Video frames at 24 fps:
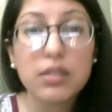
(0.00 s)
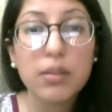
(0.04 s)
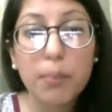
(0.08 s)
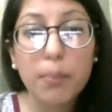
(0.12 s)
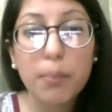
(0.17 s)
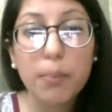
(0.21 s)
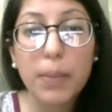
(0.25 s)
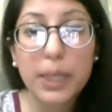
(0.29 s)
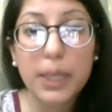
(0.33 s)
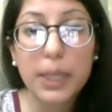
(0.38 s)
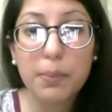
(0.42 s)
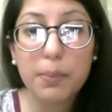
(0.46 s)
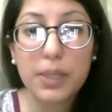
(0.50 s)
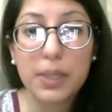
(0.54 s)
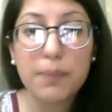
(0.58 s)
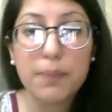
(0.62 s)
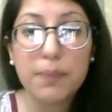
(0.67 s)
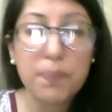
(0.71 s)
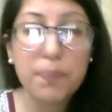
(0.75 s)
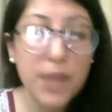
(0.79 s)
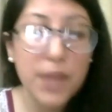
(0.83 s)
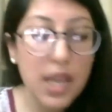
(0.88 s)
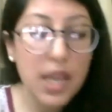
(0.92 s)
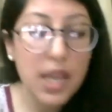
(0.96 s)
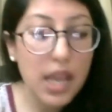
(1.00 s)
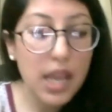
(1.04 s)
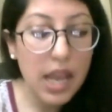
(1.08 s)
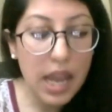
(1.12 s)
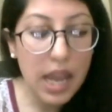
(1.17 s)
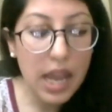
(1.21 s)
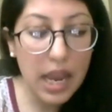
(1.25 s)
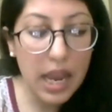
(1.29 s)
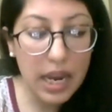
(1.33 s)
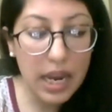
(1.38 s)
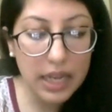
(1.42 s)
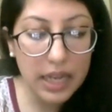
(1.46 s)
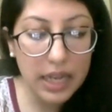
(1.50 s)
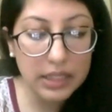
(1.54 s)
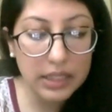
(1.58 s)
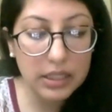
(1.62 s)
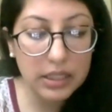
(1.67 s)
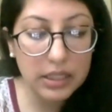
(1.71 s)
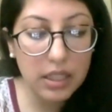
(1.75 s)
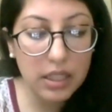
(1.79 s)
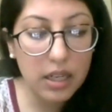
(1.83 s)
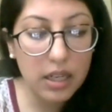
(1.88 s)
might be. And